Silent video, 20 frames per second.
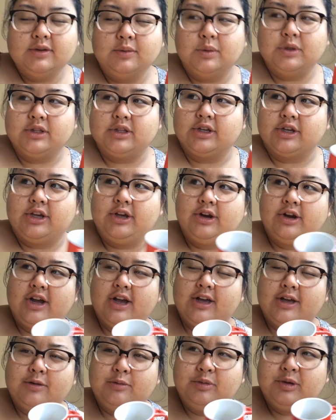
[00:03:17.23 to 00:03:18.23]
with the
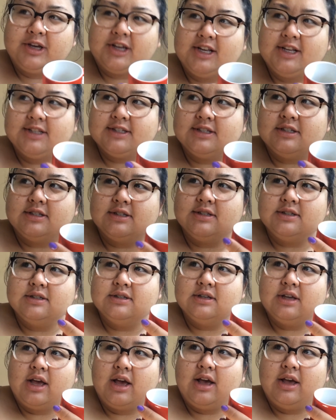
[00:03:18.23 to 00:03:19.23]
Keurig because
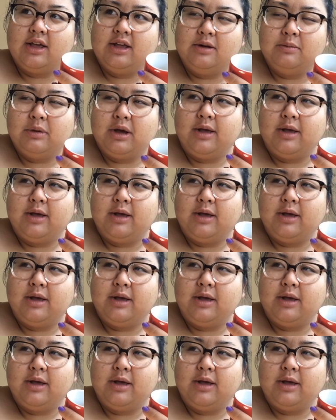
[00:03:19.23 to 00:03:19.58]
in